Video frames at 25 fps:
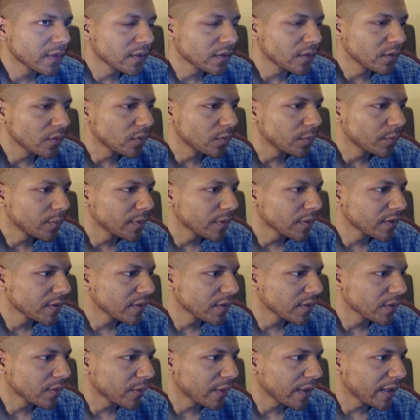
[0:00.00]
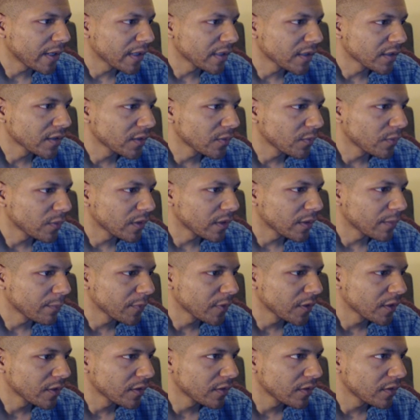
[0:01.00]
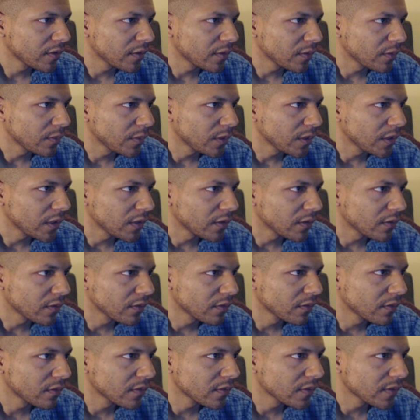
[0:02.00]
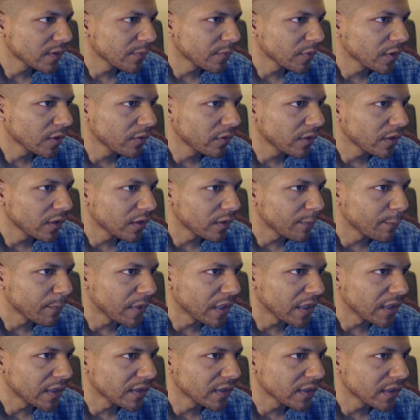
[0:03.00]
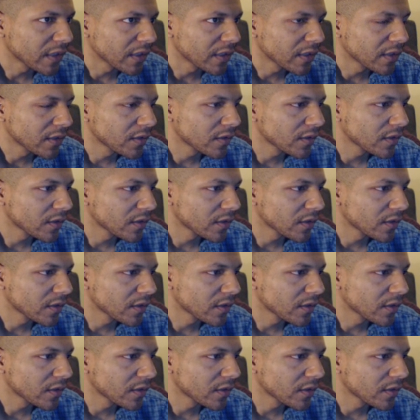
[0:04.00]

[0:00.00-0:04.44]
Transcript: loop, so actually what I'm gonna do here is I'm gonna create a montage.